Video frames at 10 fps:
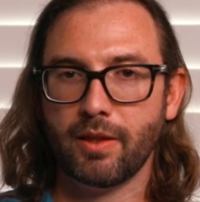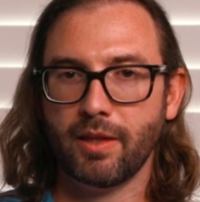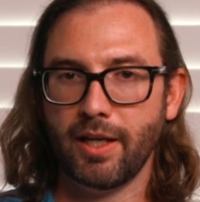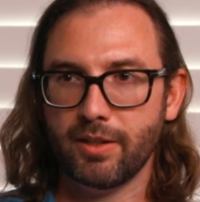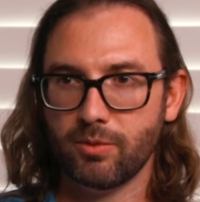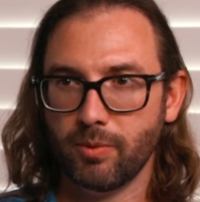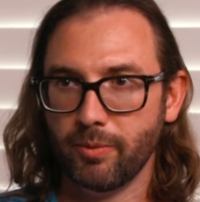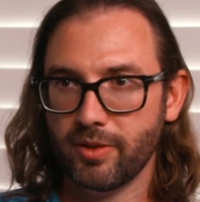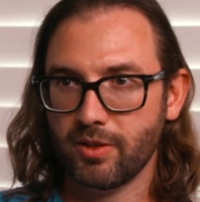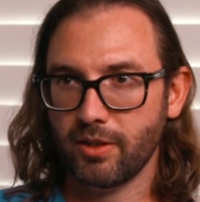that's when
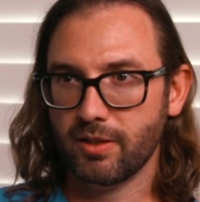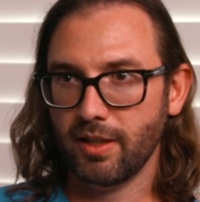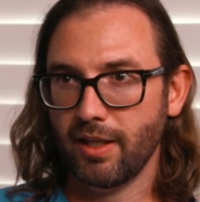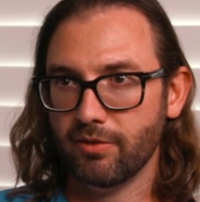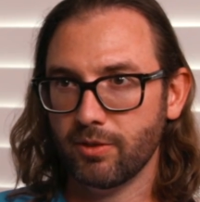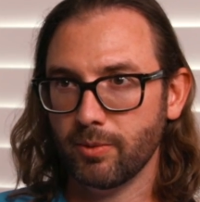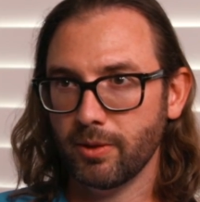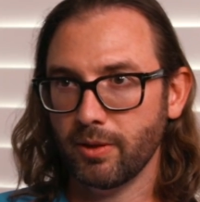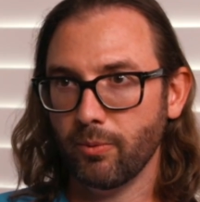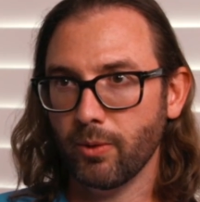we start to have to
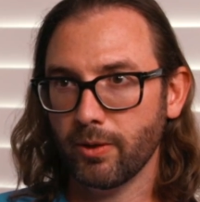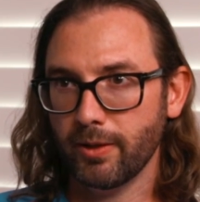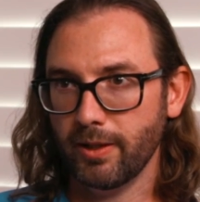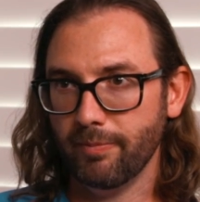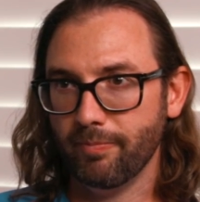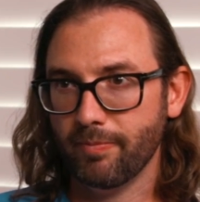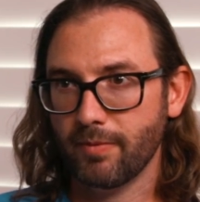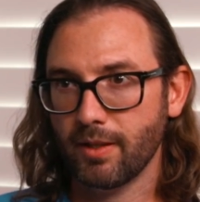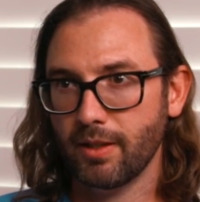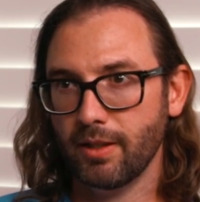really worry
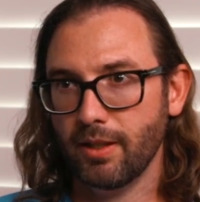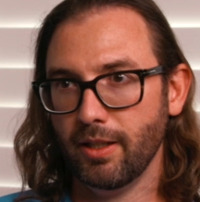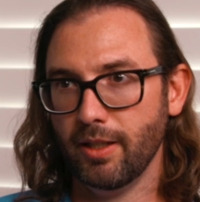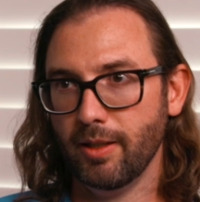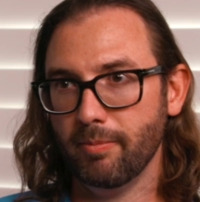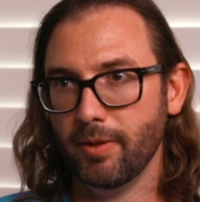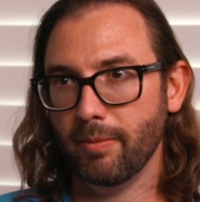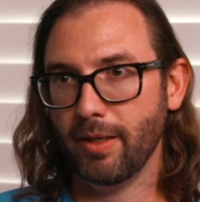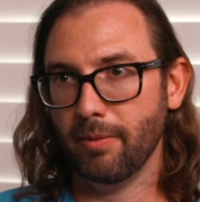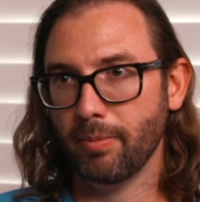
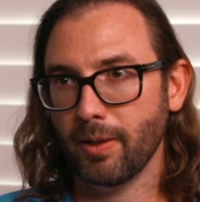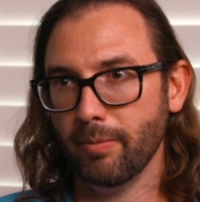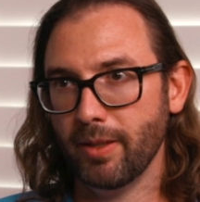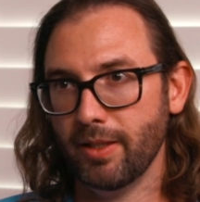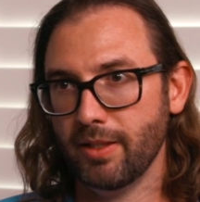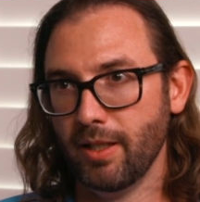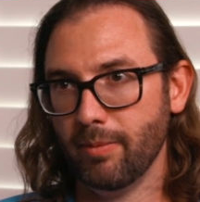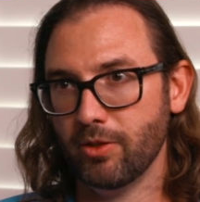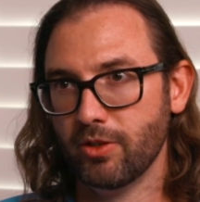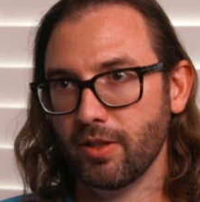about permanent
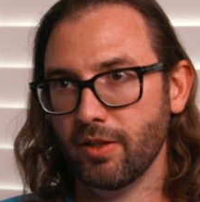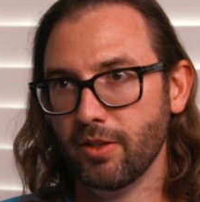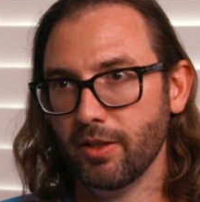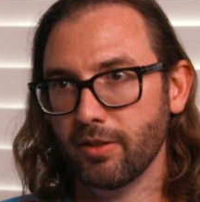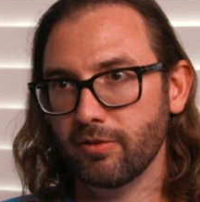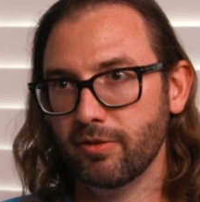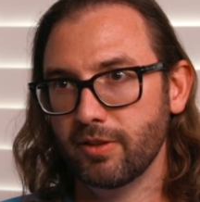damage to the nerve.